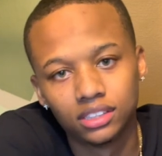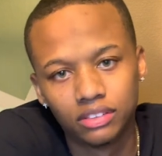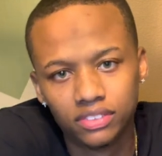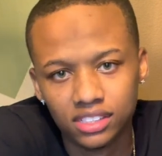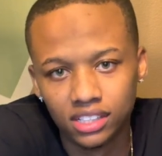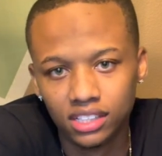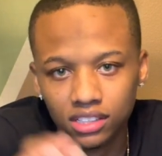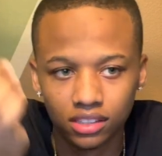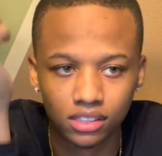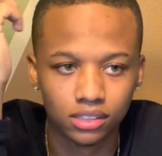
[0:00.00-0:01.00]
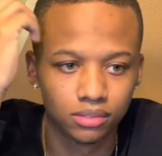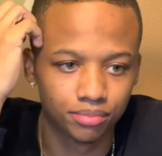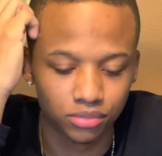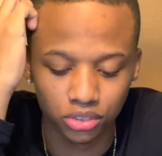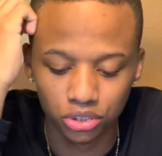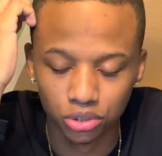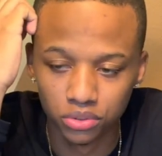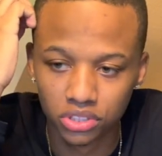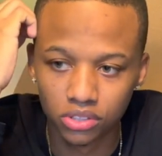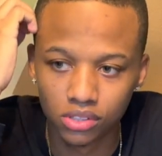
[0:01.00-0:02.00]
If there's any shoe
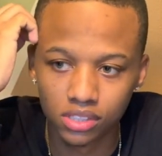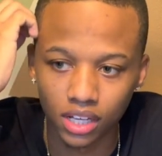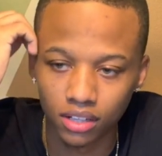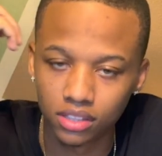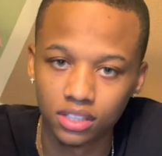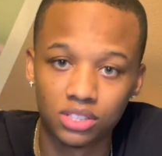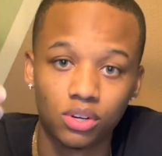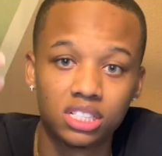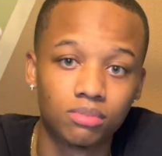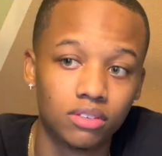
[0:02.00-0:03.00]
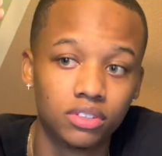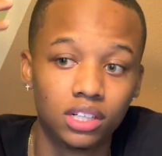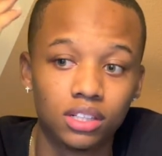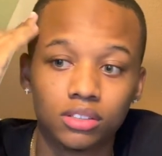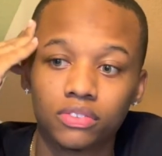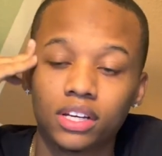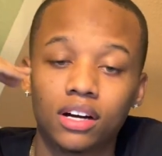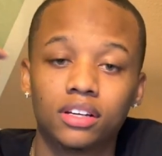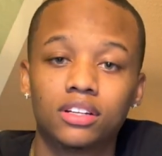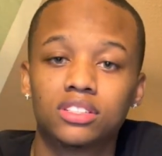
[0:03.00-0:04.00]
stores out there that watch my video, if
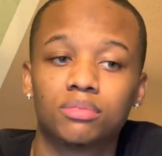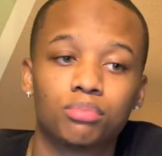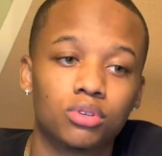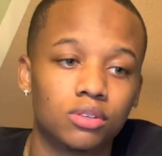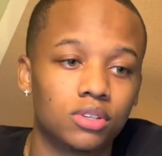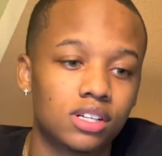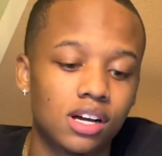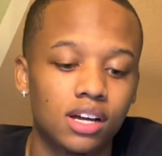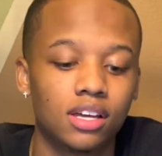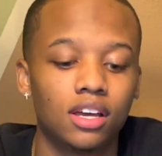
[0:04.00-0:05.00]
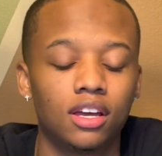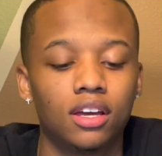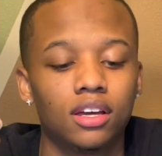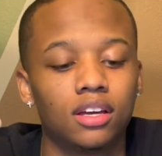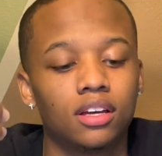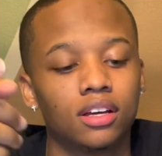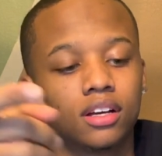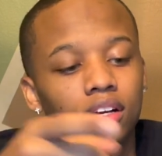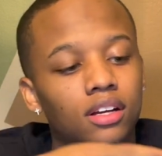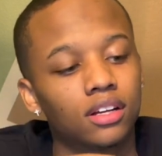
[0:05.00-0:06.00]
y'all here to support or not,
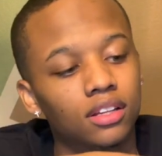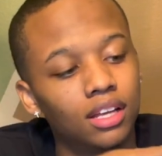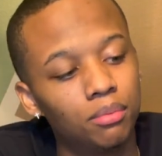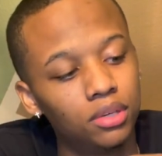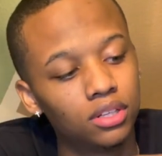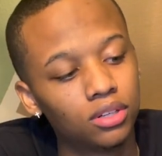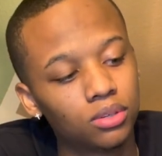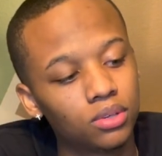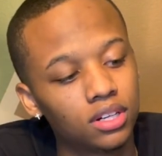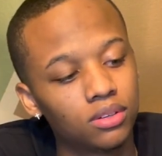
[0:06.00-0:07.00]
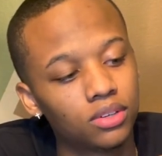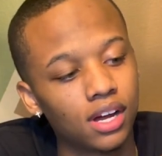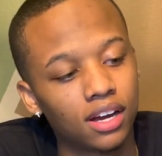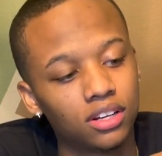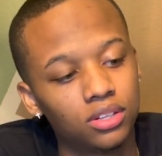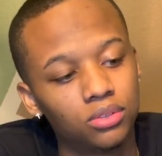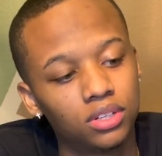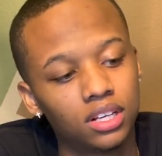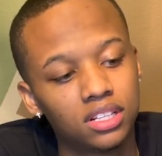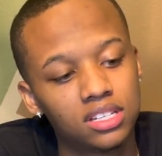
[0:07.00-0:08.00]
let me know what I can do to
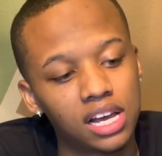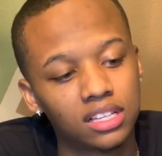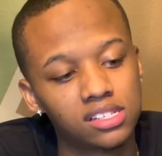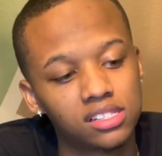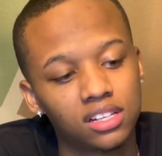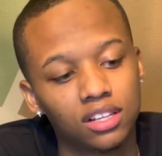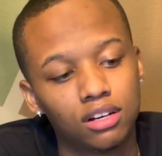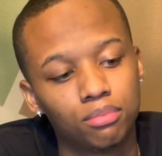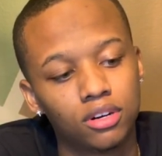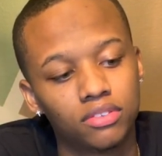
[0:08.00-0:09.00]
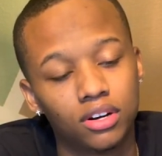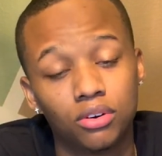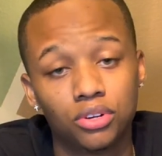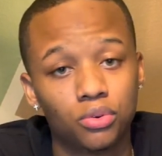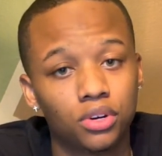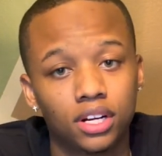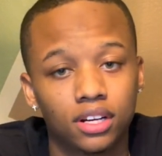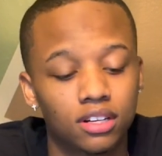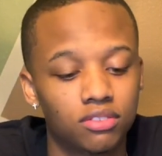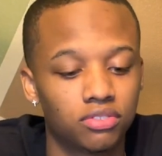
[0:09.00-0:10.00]
get like this little lump off. I don't know where
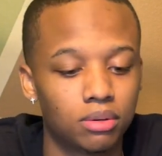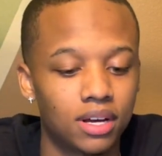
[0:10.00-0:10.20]
that come from.